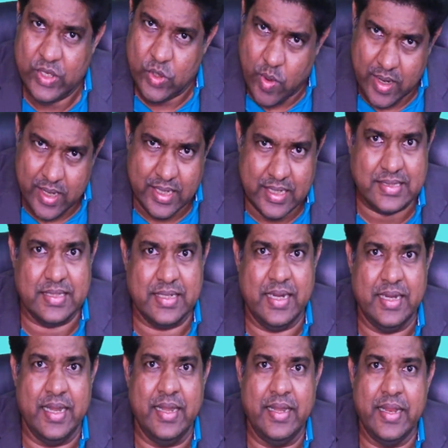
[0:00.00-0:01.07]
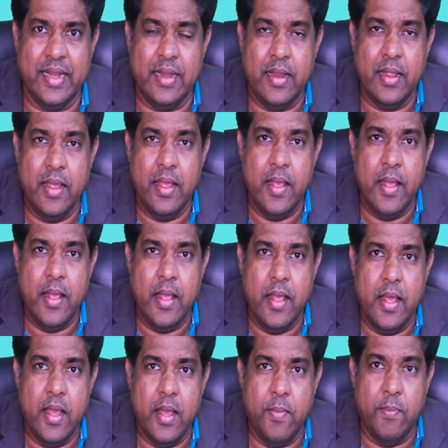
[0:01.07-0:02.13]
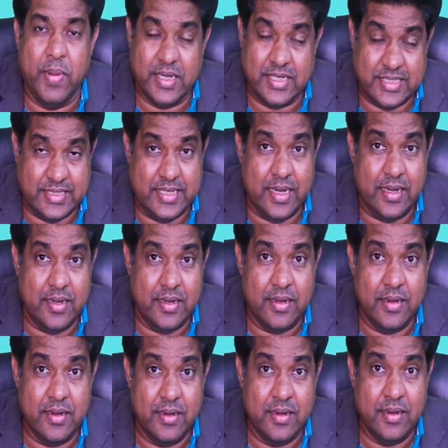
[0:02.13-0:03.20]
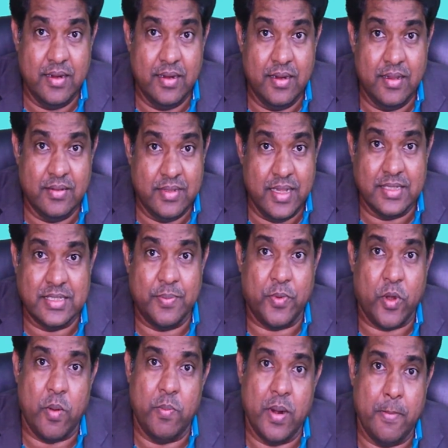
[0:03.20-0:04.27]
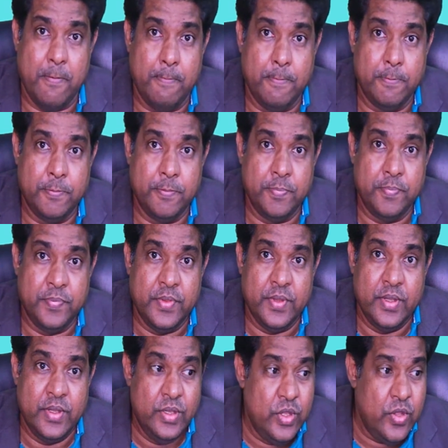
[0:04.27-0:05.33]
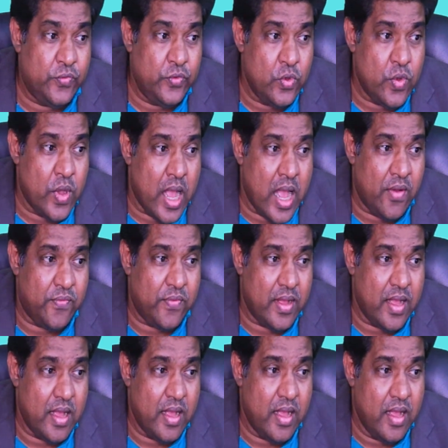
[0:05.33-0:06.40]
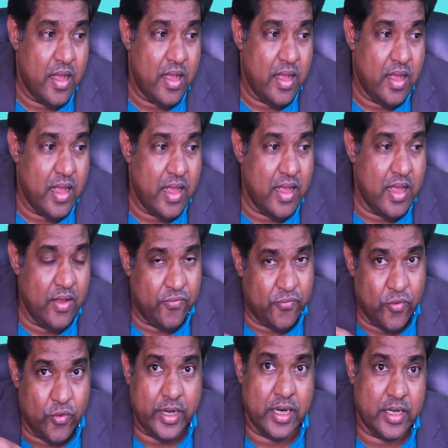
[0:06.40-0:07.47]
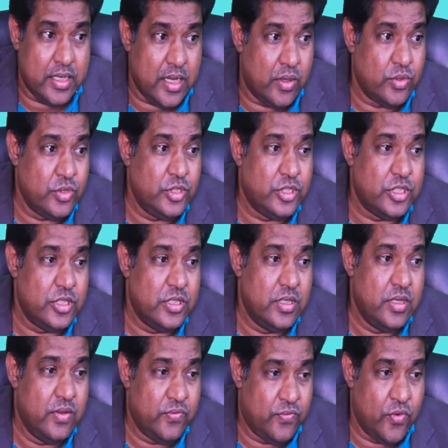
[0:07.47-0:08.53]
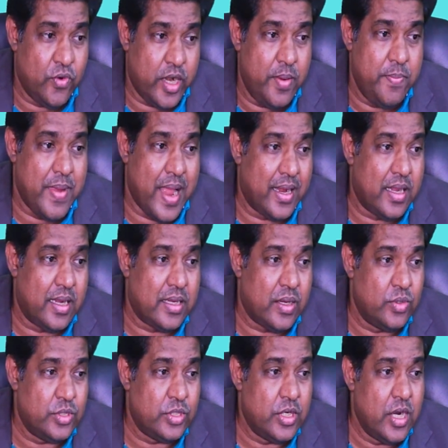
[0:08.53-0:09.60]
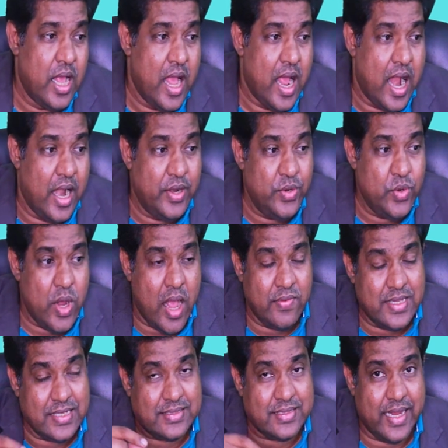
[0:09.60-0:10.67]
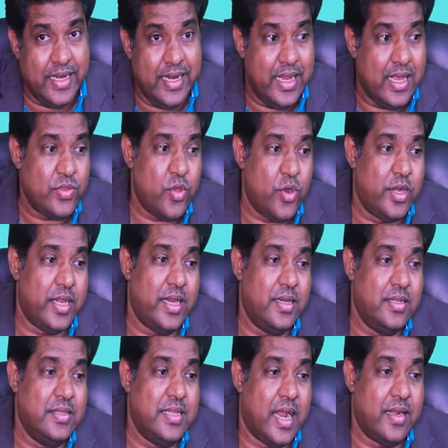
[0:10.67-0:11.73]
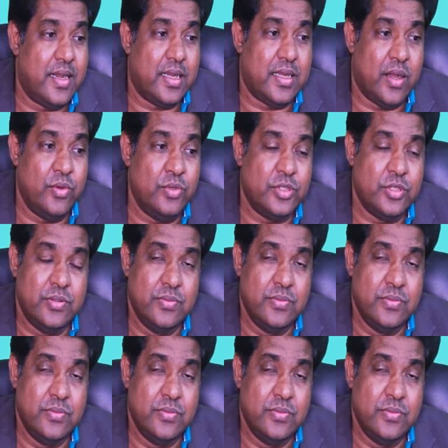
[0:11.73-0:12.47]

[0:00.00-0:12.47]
You are a resident Indian, but still there's a problem. If you have a foreign account, foreign bank account, and you have the signing authority in that account,